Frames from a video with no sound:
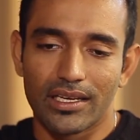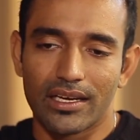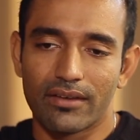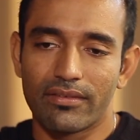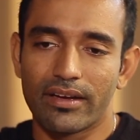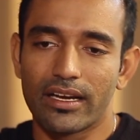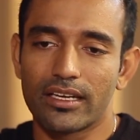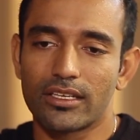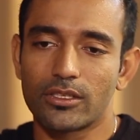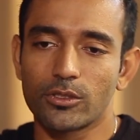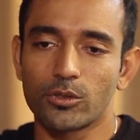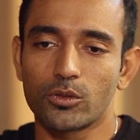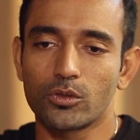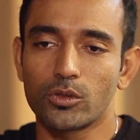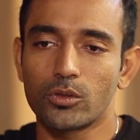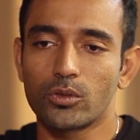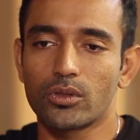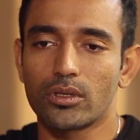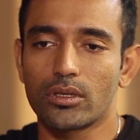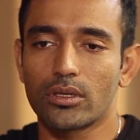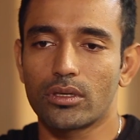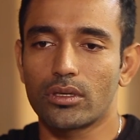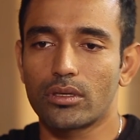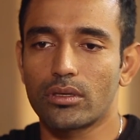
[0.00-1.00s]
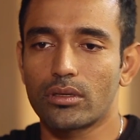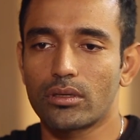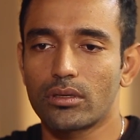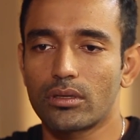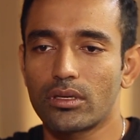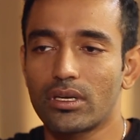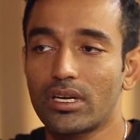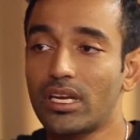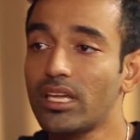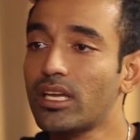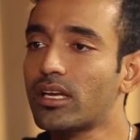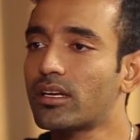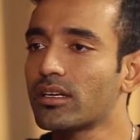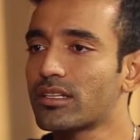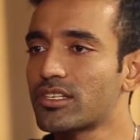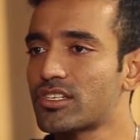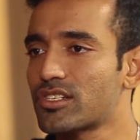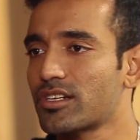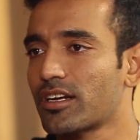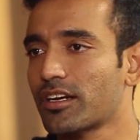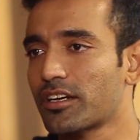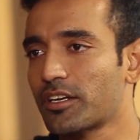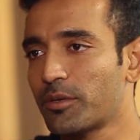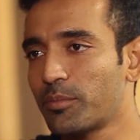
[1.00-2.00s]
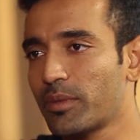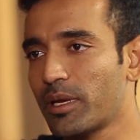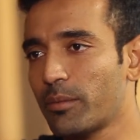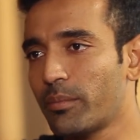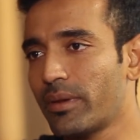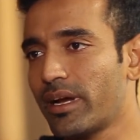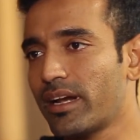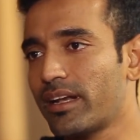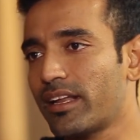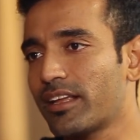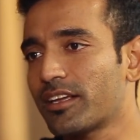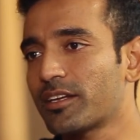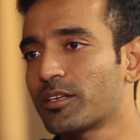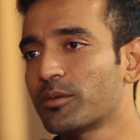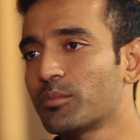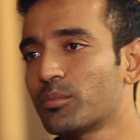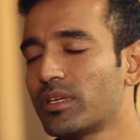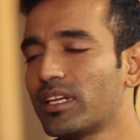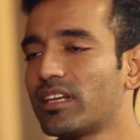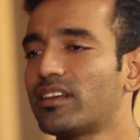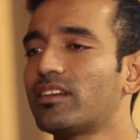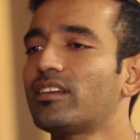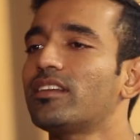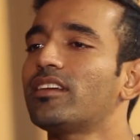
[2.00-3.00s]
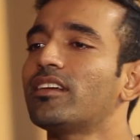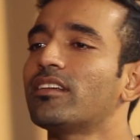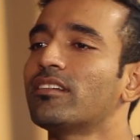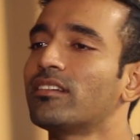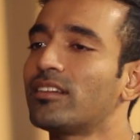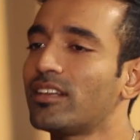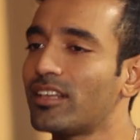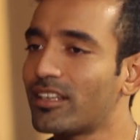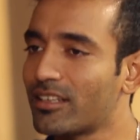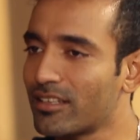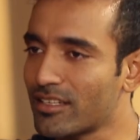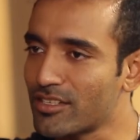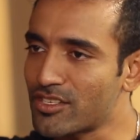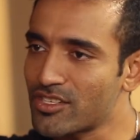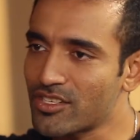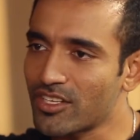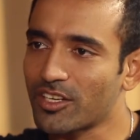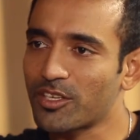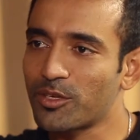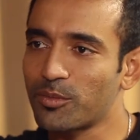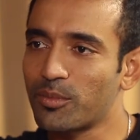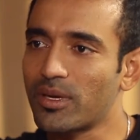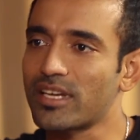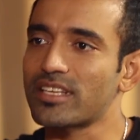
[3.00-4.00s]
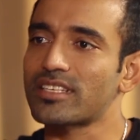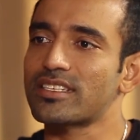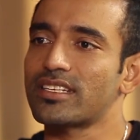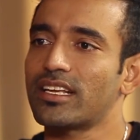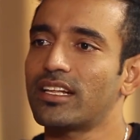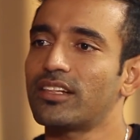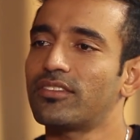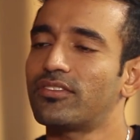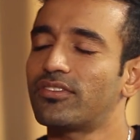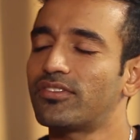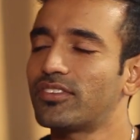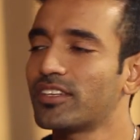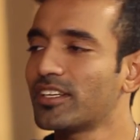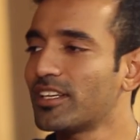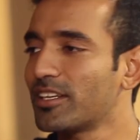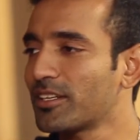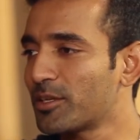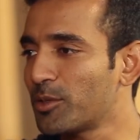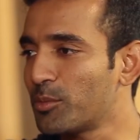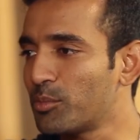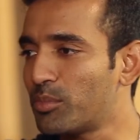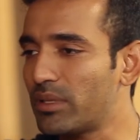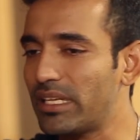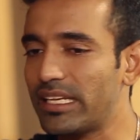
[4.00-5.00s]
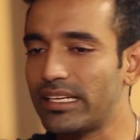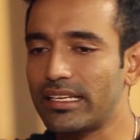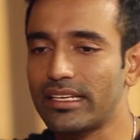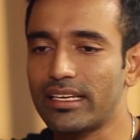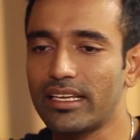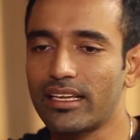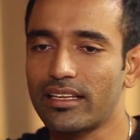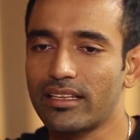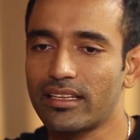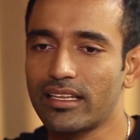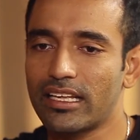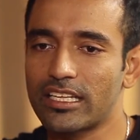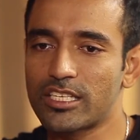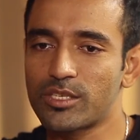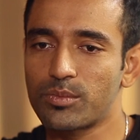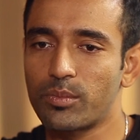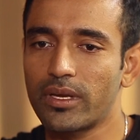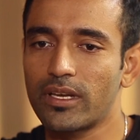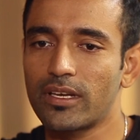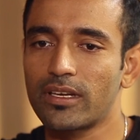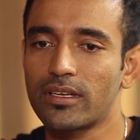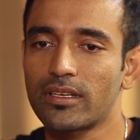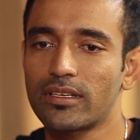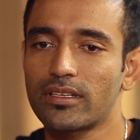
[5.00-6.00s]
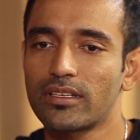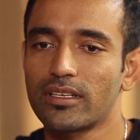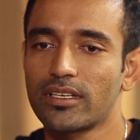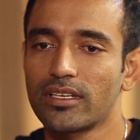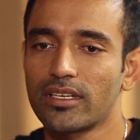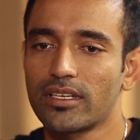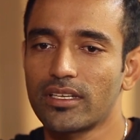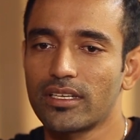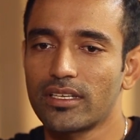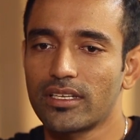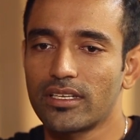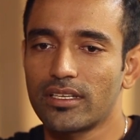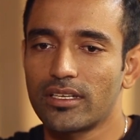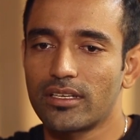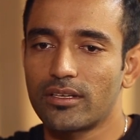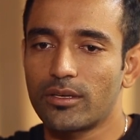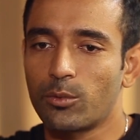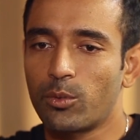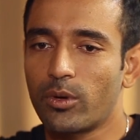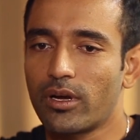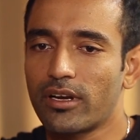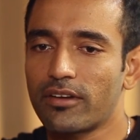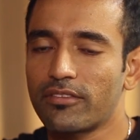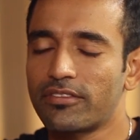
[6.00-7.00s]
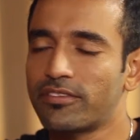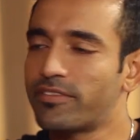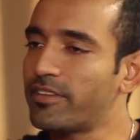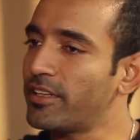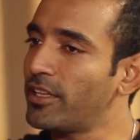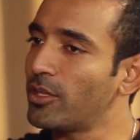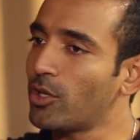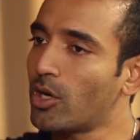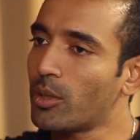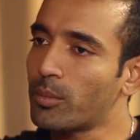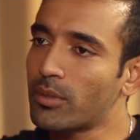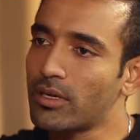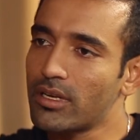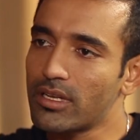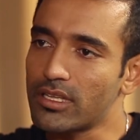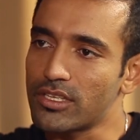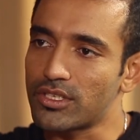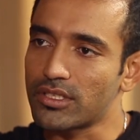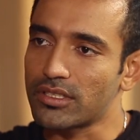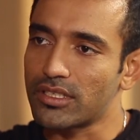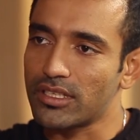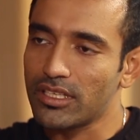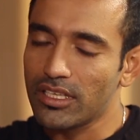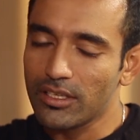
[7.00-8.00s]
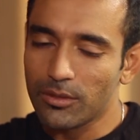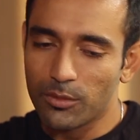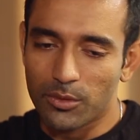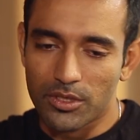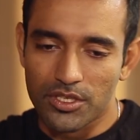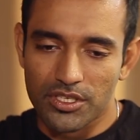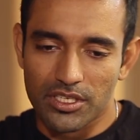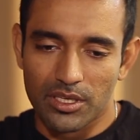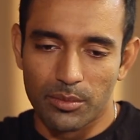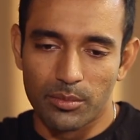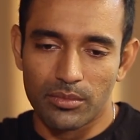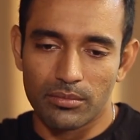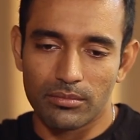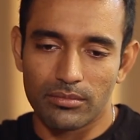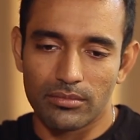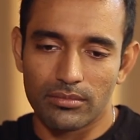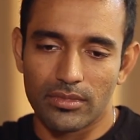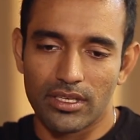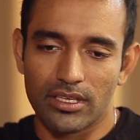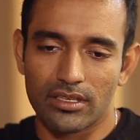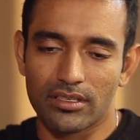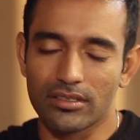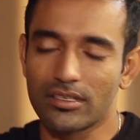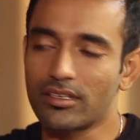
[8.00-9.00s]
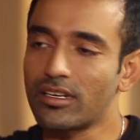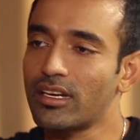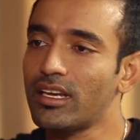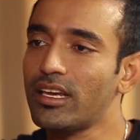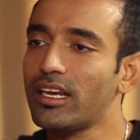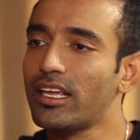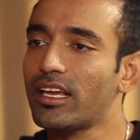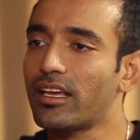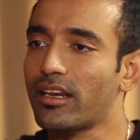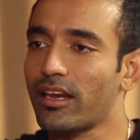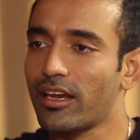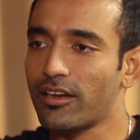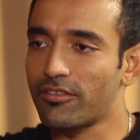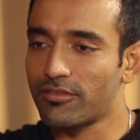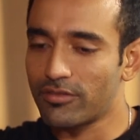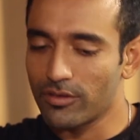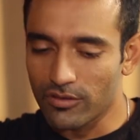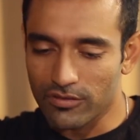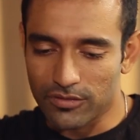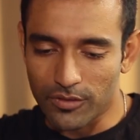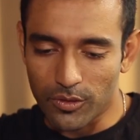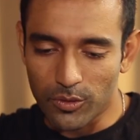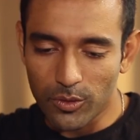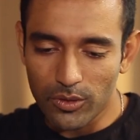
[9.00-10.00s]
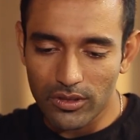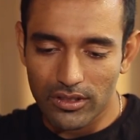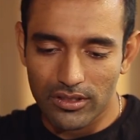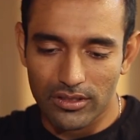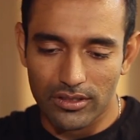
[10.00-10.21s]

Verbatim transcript: I've had to uh, deconstruct my batting completely and reconstruct myself completely. And that's been one phenomenal journey, which I'm eternally grateful for.